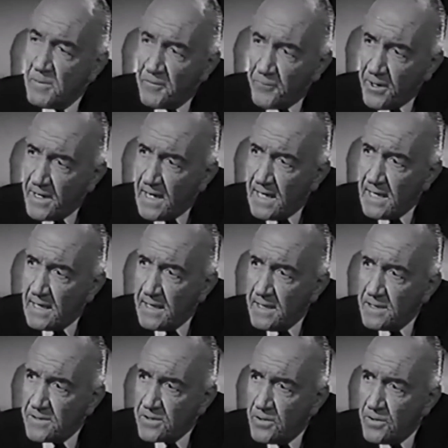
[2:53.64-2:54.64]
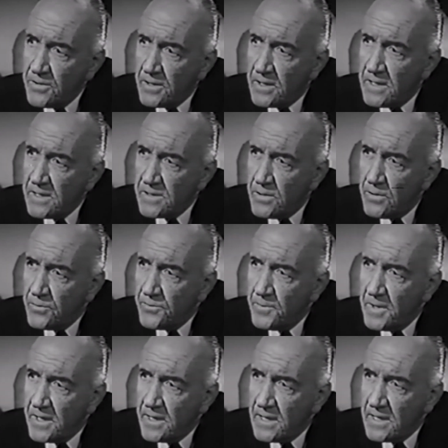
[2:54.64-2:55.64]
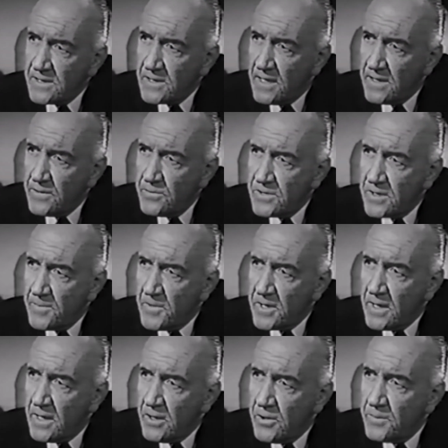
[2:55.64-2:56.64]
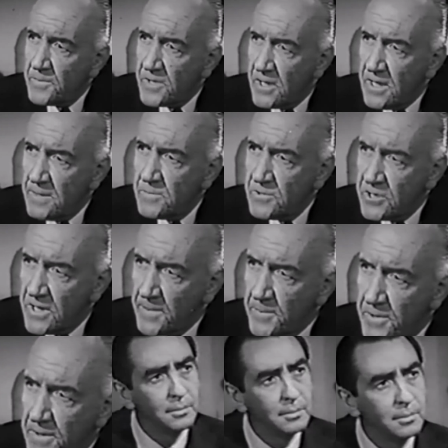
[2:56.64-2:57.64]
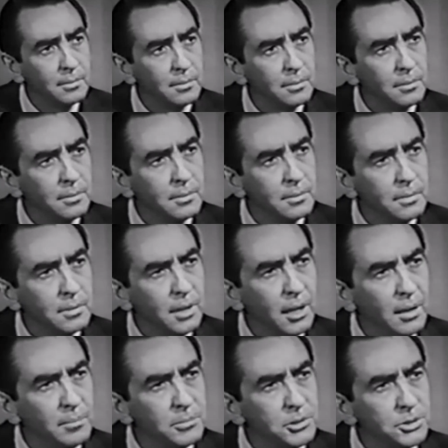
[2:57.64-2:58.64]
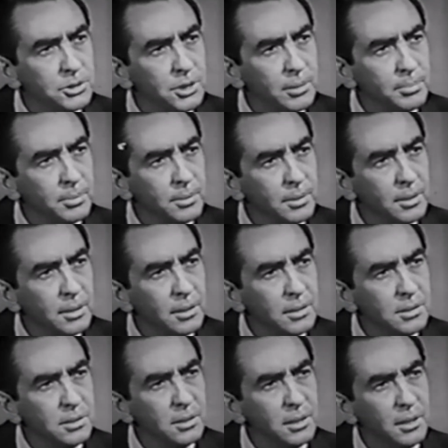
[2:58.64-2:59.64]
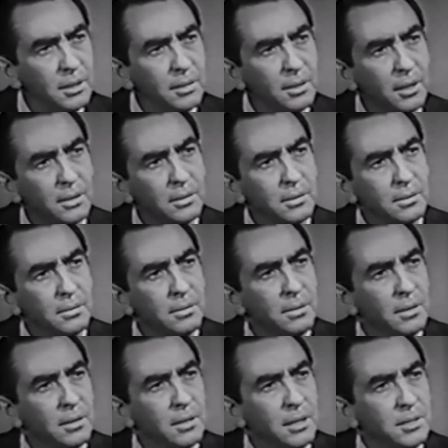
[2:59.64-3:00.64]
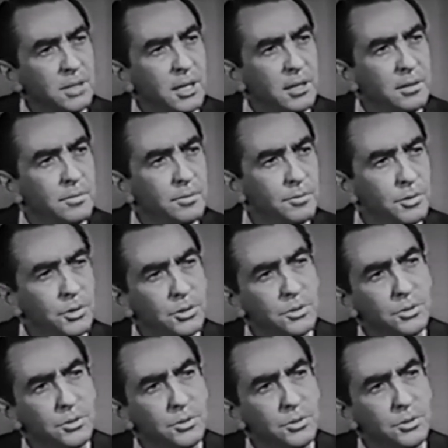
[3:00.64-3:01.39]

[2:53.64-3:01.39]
I'm afraid Eileen is going to disown me unless I do something to help Tom Shepard. Tom Shepard, isn't he that young executive of